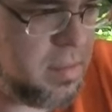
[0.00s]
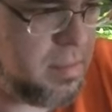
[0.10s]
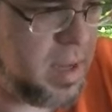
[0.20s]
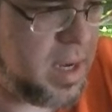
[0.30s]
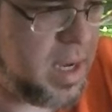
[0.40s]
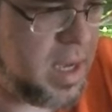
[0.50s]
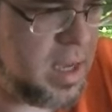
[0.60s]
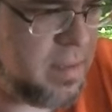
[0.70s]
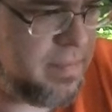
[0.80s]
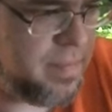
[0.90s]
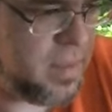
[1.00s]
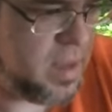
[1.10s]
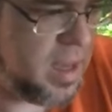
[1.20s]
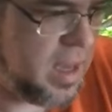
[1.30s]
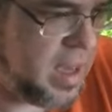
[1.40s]
But uh,
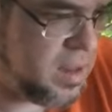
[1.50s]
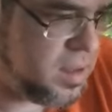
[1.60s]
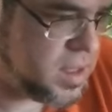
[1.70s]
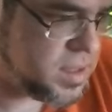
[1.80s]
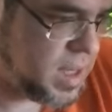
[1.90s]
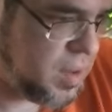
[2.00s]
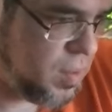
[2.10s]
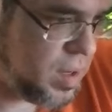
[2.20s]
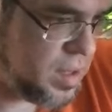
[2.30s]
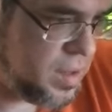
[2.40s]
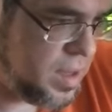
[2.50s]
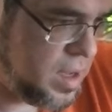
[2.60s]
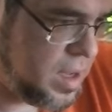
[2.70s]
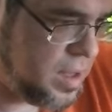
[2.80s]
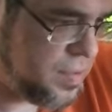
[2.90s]
it, it looks like one of the
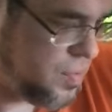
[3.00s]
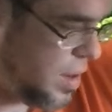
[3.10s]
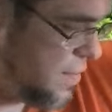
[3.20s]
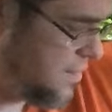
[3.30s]
uh, thread